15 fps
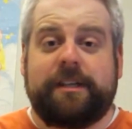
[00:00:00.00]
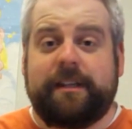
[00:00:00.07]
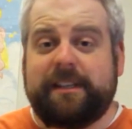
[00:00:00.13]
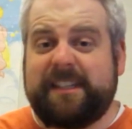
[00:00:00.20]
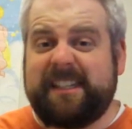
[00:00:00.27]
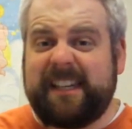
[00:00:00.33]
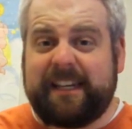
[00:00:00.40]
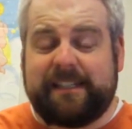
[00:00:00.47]
in the
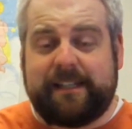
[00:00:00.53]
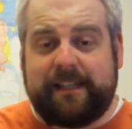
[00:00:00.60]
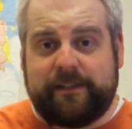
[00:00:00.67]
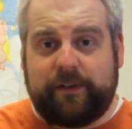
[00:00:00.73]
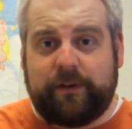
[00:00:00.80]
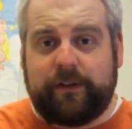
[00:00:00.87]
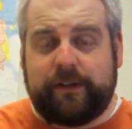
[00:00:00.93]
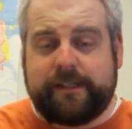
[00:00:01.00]
60s,
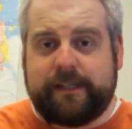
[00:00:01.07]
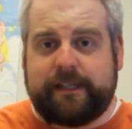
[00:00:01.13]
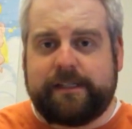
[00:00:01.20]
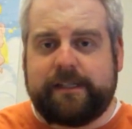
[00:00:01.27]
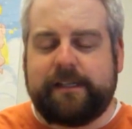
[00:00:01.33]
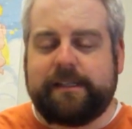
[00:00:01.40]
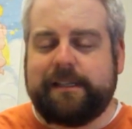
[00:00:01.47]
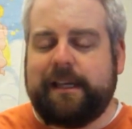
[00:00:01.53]
the early
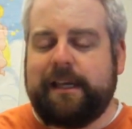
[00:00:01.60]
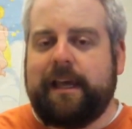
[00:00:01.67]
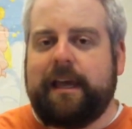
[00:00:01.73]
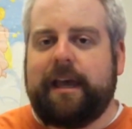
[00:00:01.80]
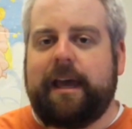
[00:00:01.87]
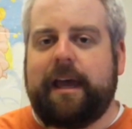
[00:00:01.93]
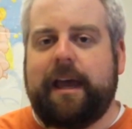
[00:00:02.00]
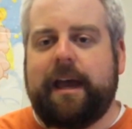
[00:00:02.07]
60s.
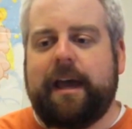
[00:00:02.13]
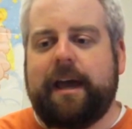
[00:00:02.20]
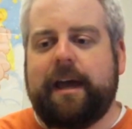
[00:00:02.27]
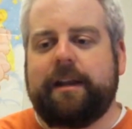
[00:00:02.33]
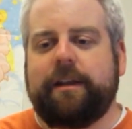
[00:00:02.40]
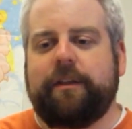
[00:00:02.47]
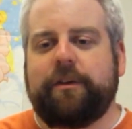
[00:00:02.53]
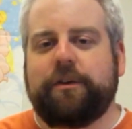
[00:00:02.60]

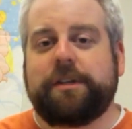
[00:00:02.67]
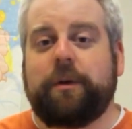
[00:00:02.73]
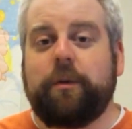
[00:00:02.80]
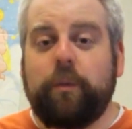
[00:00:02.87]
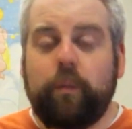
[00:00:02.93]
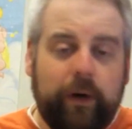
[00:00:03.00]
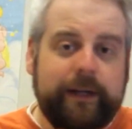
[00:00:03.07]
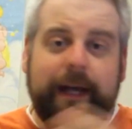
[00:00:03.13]
And there's
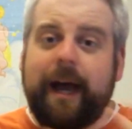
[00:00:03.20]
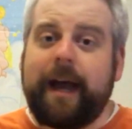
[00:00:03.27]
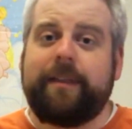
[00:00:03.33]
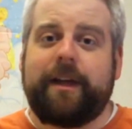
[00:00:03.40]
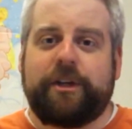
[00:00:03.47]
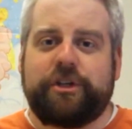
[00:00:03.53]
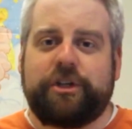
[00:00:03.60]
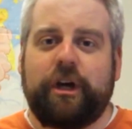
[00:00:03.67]
one guy on
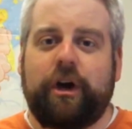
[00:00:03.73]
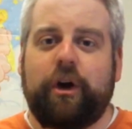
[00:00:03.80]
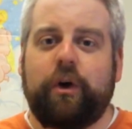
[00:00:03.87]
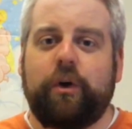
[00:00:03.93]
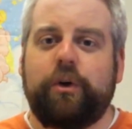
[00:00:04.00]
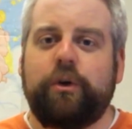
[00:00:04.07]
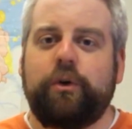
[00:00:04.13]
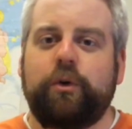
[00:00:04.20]
that
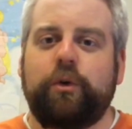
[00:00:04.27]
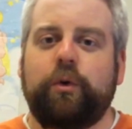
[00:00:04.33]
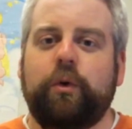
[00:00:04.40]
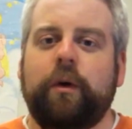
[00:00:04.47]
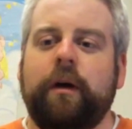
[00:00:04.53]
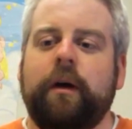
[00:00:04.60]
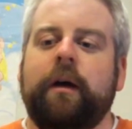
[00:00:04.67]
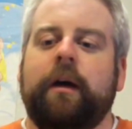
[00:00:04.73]
show
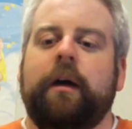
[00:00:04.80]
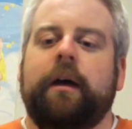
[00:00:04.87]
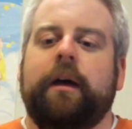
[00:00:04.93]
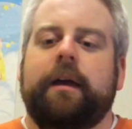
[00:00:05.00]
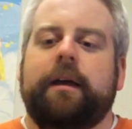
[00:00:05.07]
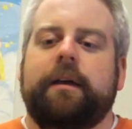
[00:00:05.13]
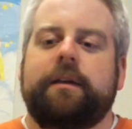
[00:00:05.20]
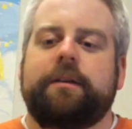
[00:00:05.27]
who
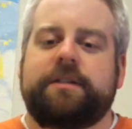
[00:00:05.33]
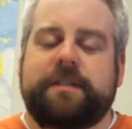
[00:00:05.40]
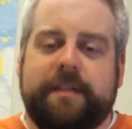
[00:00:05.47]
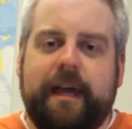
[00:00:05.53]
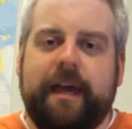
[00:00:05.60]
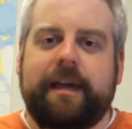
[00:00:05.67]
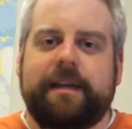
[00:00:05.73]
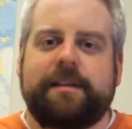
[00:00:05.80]

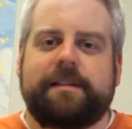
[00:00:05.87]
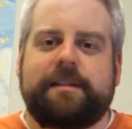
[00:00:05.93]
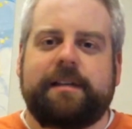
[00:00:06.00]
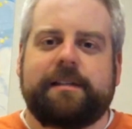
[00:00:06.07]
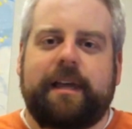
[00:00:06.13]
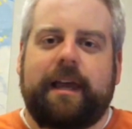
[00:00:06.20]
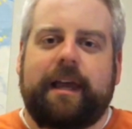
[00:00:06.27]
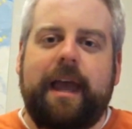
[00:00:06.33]
says,
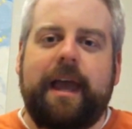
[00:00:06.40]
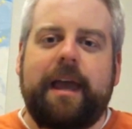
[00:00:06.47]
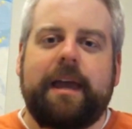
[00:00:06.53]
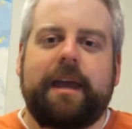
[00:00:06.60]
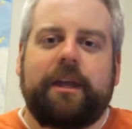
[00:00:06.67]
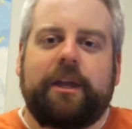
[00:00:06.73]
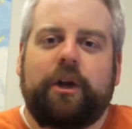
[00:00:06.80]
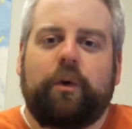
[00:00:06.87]
he's like, hey,
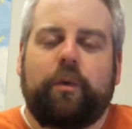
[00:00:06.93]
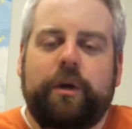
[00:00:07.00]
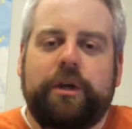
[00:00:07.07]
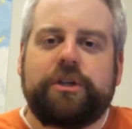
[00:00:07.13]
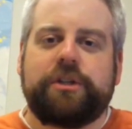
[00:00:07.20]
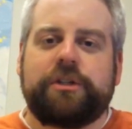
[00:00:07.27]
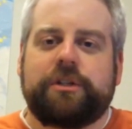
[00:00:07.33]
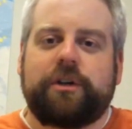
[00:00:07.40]
you know, we
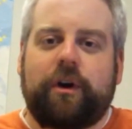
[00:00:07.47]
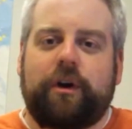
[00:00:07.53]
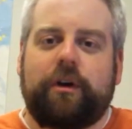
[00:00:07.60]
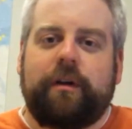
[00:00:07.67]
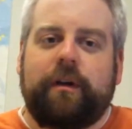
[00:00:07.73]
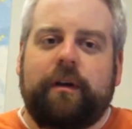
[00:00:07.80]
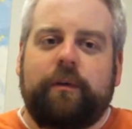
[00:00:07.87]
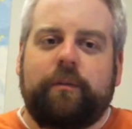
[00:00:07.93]

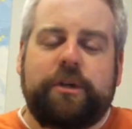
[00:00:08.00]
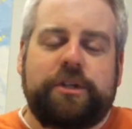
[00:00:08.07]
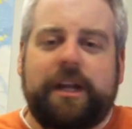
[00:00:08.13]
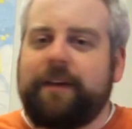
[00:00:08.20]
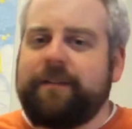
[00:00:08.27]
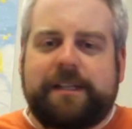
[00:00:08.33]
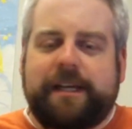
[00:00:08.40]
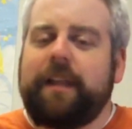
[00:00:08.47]
should
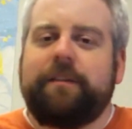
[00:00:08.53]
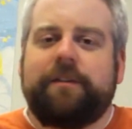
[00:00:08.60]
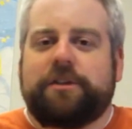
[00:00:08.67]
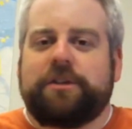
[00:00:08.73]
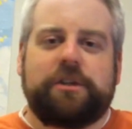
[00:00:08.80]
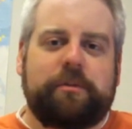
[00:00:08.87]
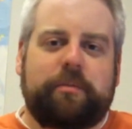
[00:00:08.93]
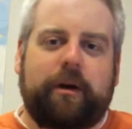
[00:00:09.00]
have a
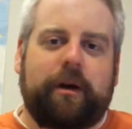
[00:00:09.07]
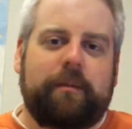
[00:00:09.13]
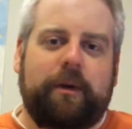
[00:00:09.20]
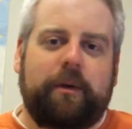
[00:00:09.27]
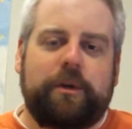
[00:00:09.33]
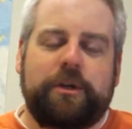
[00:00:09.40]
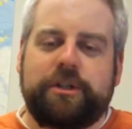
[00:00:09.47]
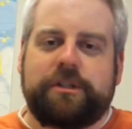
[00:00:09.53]
television
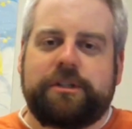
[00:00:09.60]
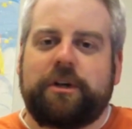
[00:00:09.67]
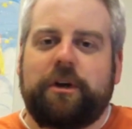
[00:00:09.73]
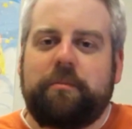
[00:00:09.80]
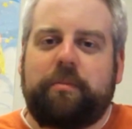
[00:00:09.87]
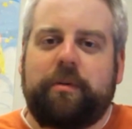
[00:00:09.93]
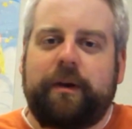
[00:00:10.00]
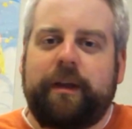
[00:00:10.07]
department. We should
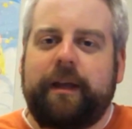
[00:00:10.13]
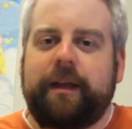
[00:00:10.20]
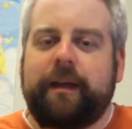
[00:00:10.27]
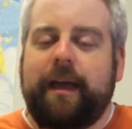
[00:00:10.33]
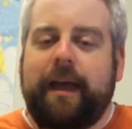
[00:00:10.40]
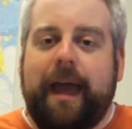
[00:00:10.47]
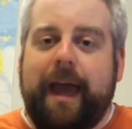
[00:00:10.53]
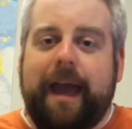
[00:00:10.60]
start
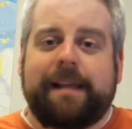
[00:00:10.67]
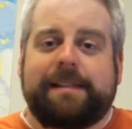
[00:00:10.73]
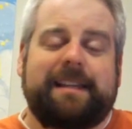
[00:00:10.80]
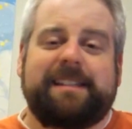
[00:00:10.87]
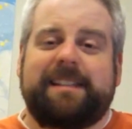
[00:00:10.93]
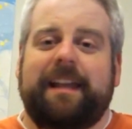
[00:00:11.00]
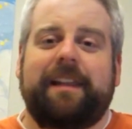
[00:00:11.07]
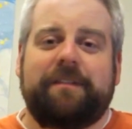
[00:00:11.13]
putting ads
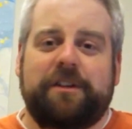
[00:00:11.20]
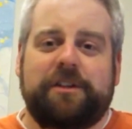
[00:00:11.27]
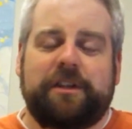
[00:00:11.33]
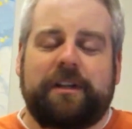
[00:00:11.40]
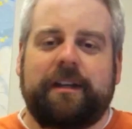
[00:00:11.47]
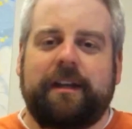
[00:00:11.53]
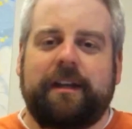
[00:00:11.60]
on television.